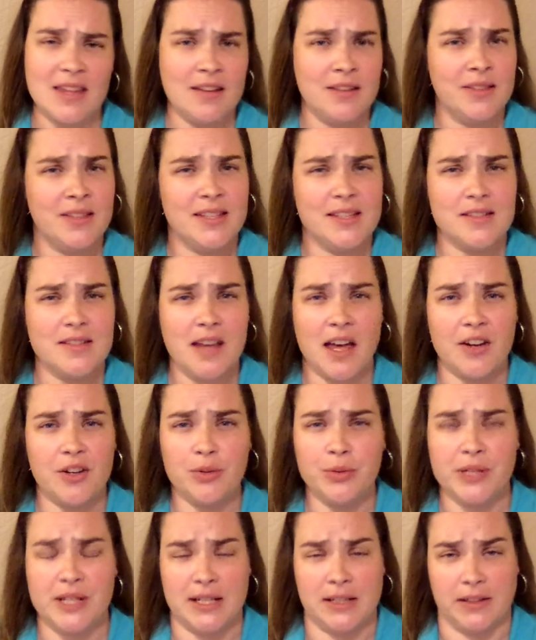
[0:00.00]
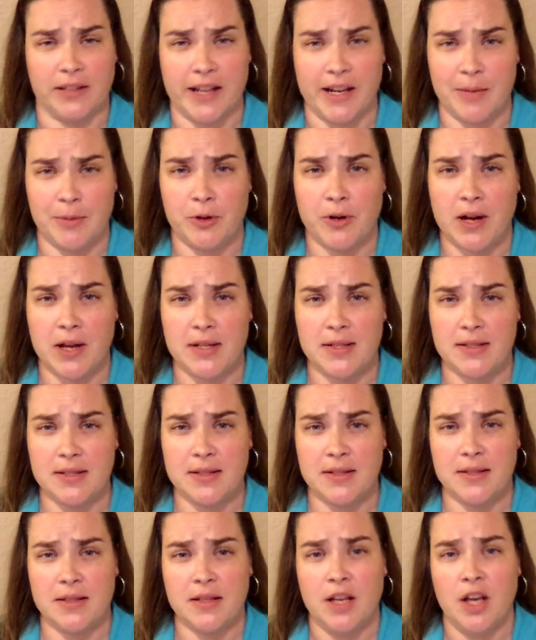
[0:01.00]
This not only
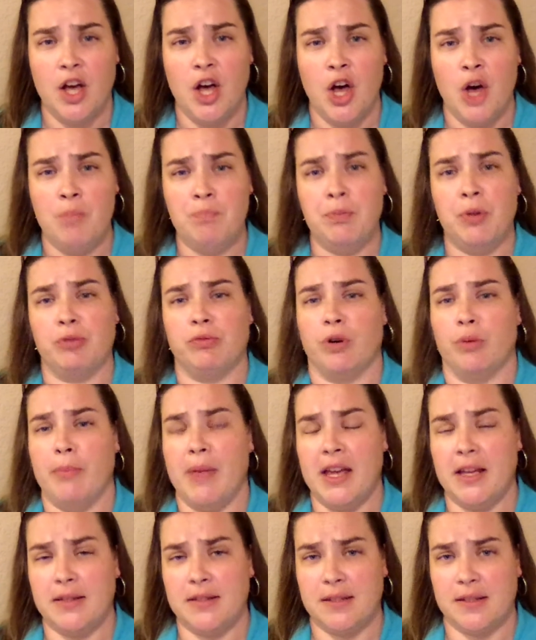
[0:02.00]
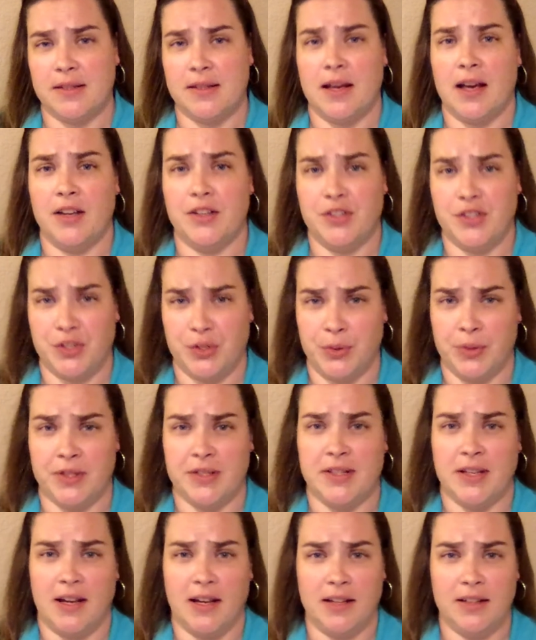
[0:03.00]
glamorizes, but romanticizes
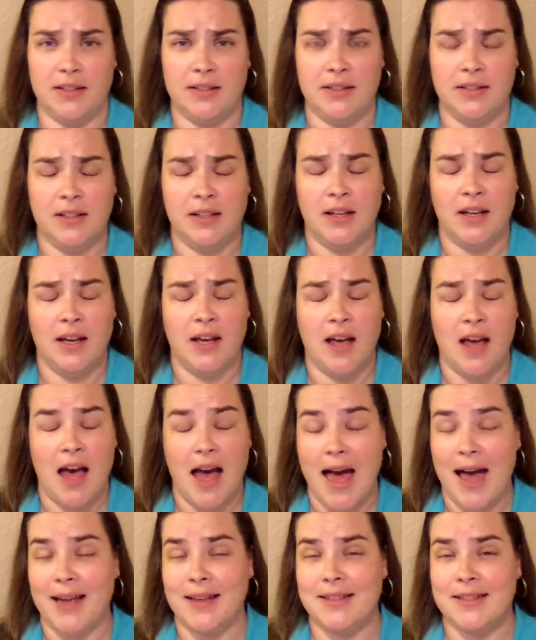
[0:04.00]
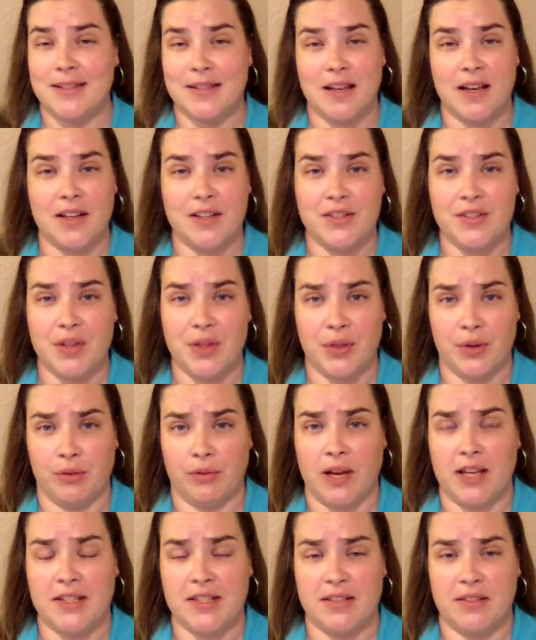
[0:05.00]
suicide, as does the
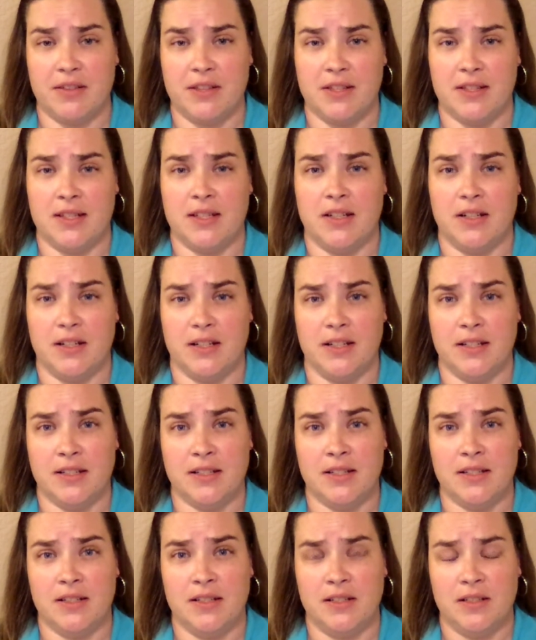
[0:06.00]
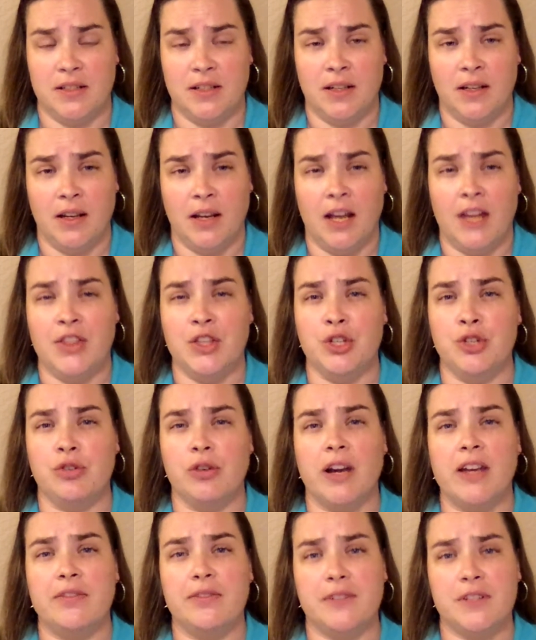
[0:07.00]
rest of the series. And the
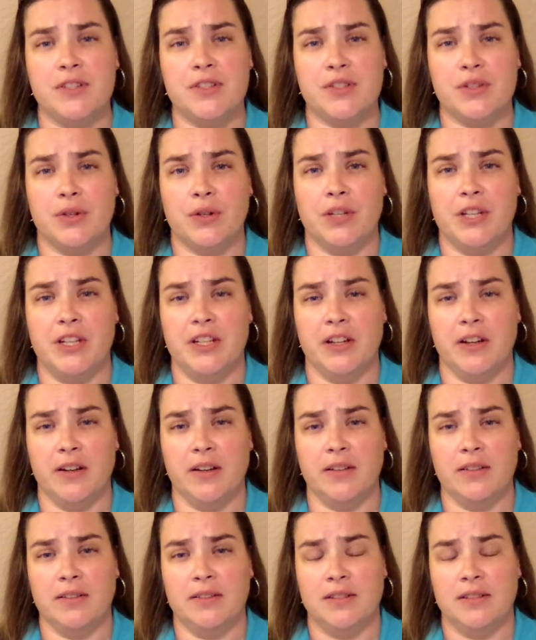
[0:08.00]
grave concern here